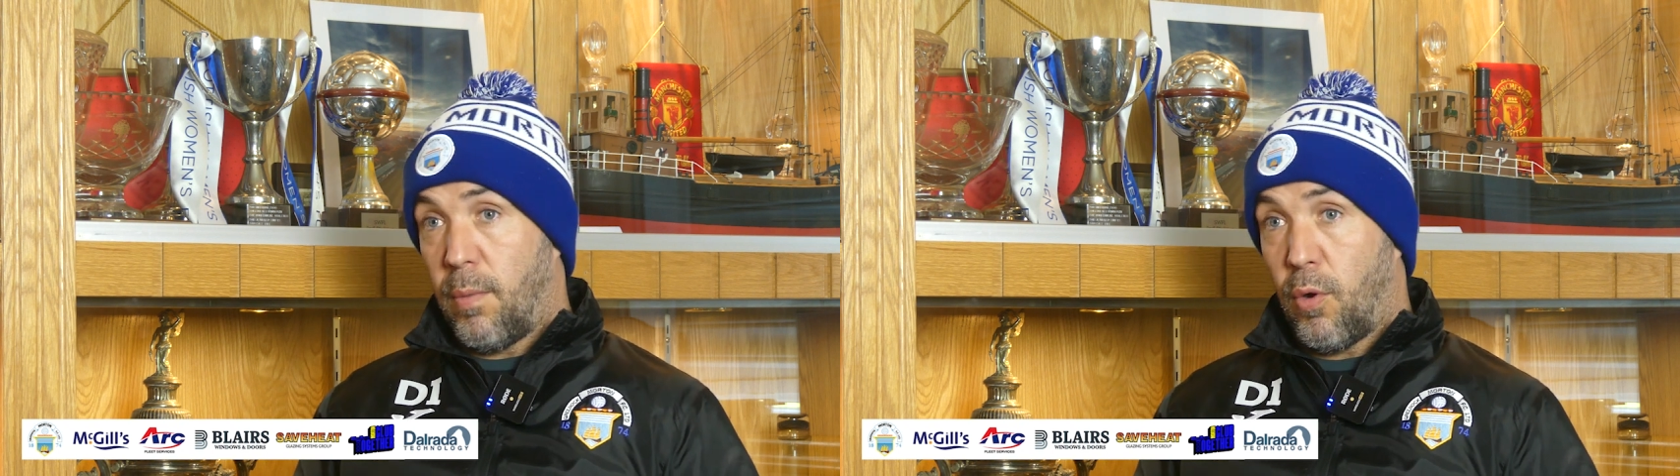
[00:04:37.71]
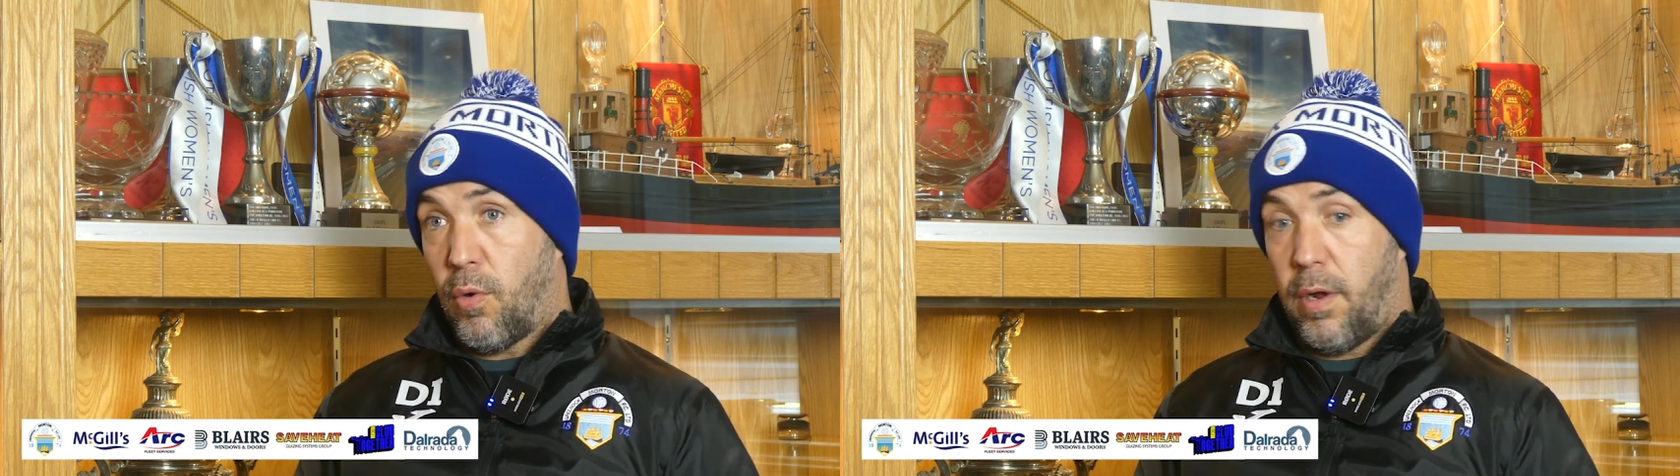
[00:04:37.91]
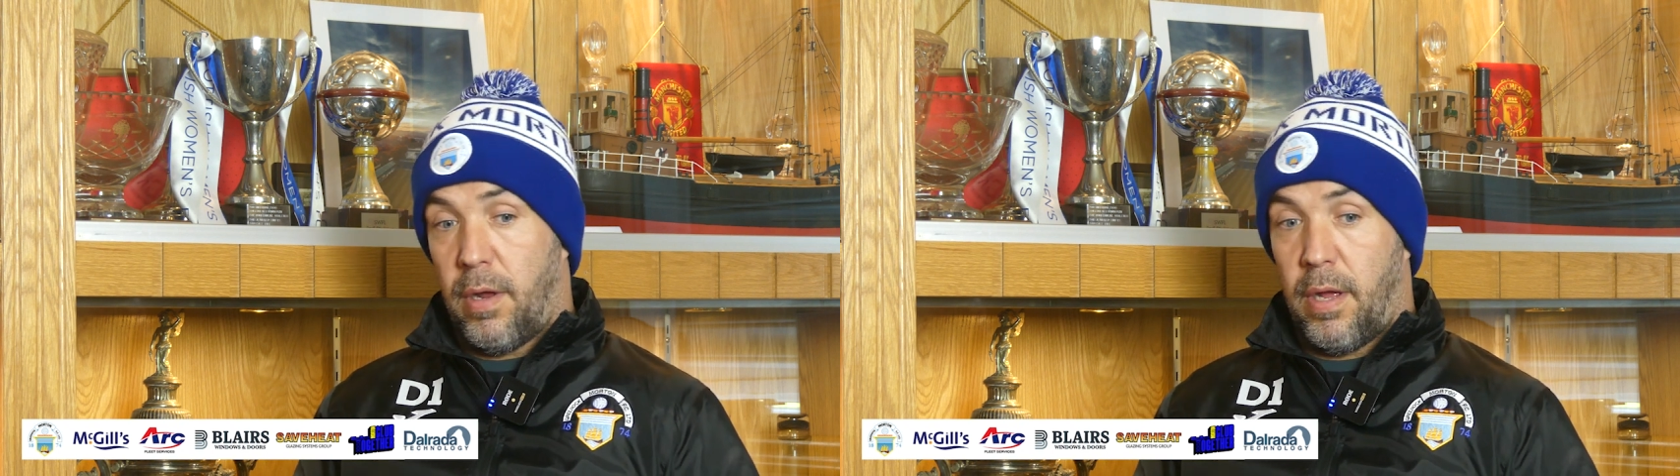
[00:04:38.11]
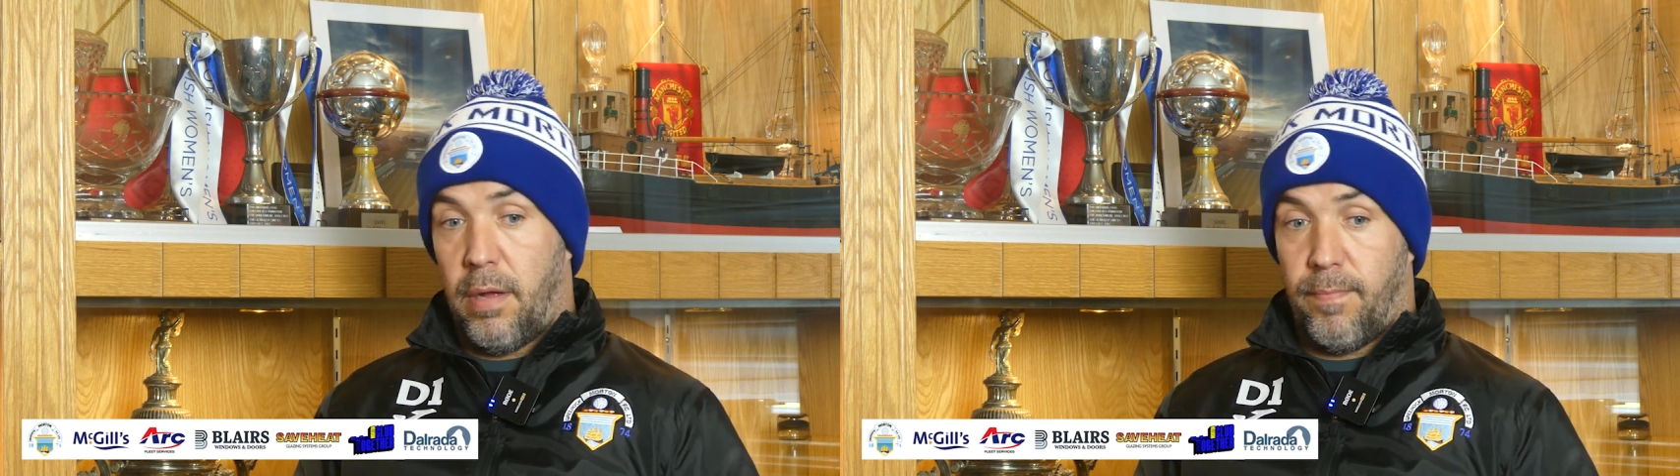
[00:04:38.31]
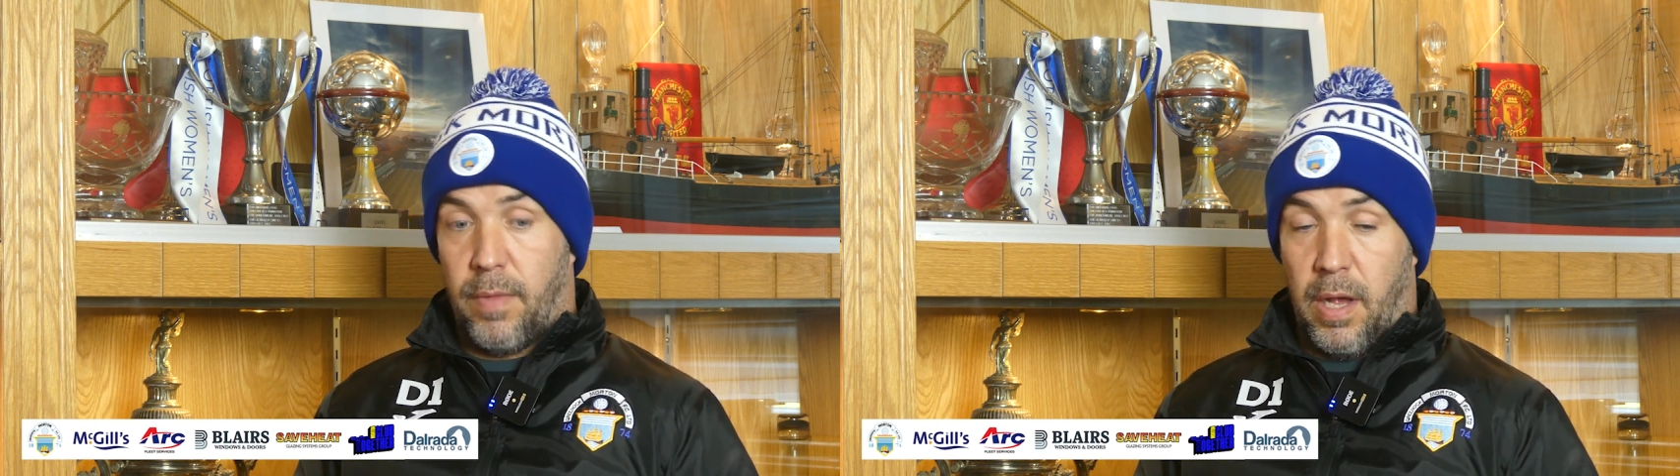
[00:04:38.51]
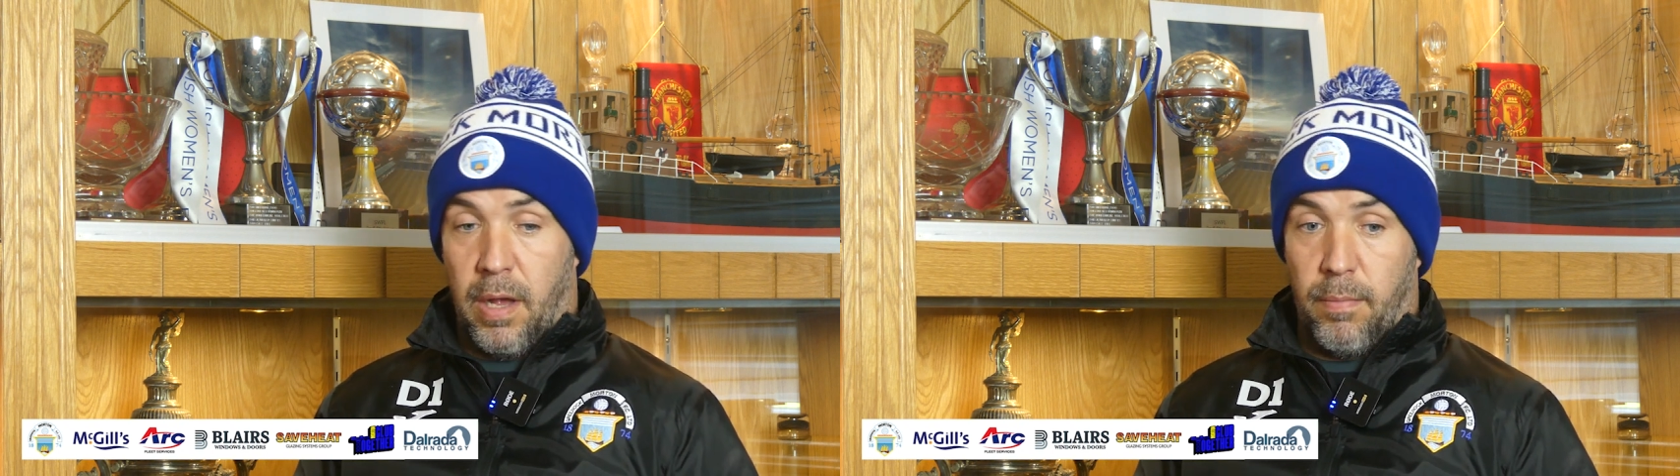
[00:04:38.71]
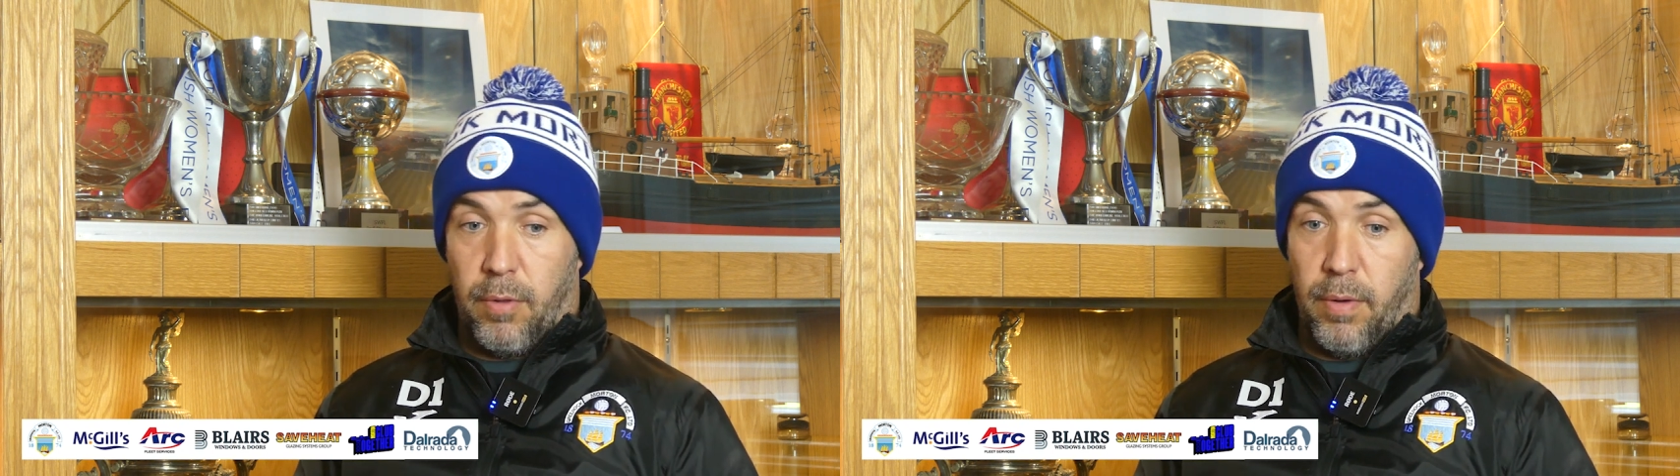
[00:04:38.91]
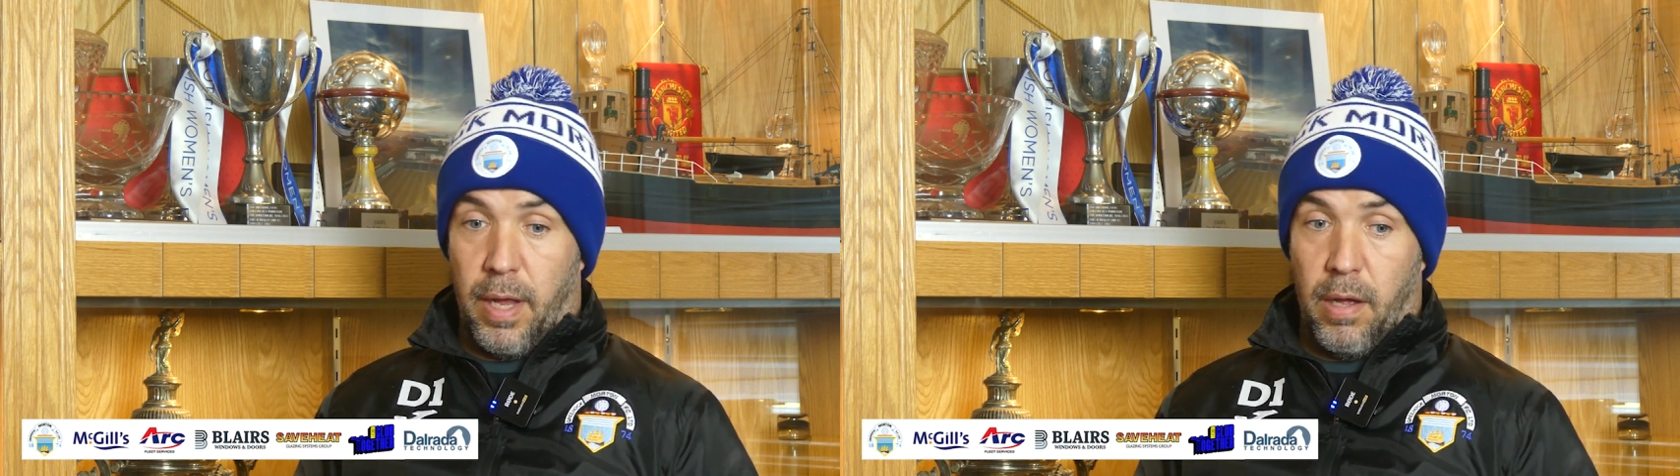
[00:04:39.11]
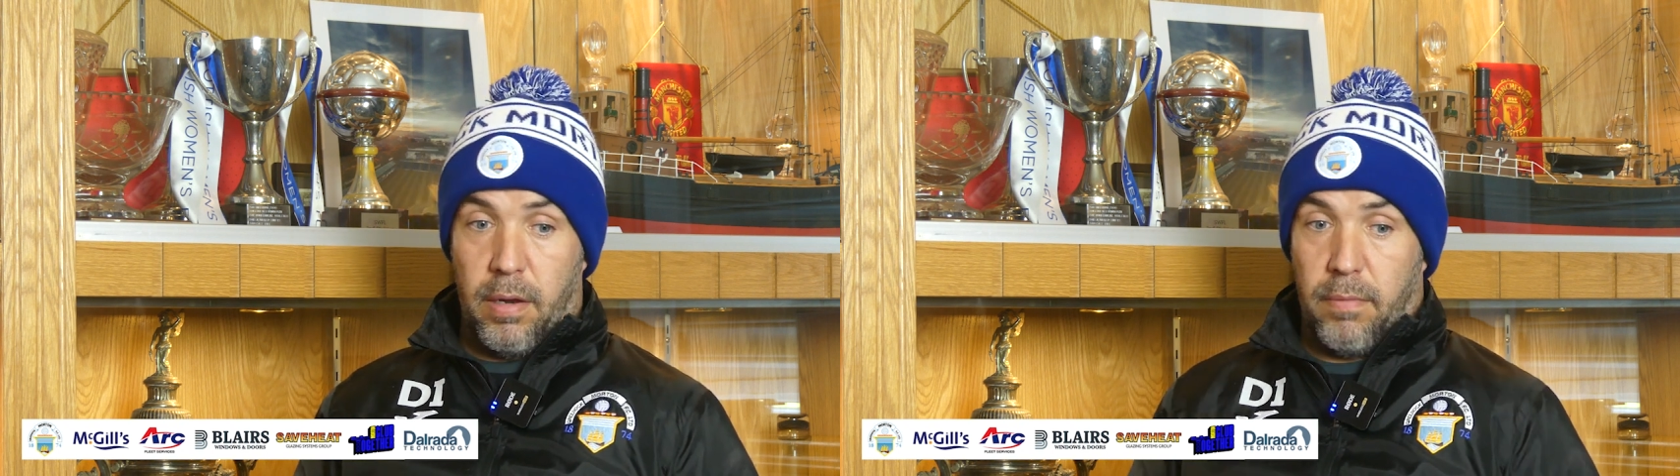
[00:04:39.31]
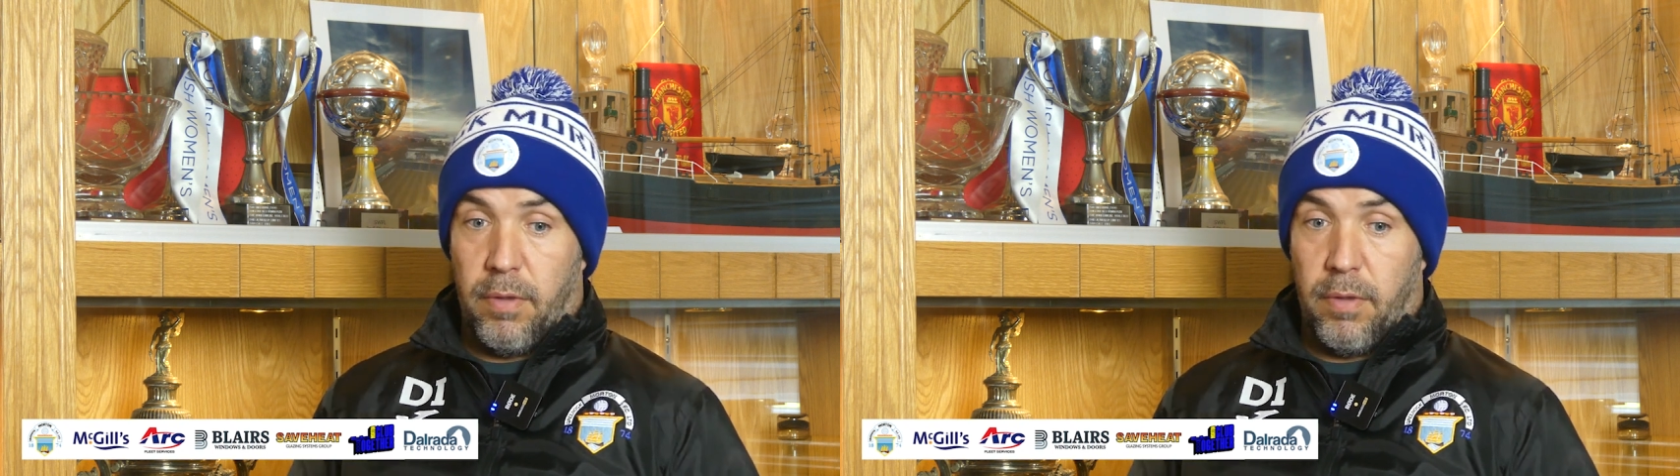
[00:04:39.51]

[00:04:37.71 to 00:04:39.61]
tomorrow down at Ayr.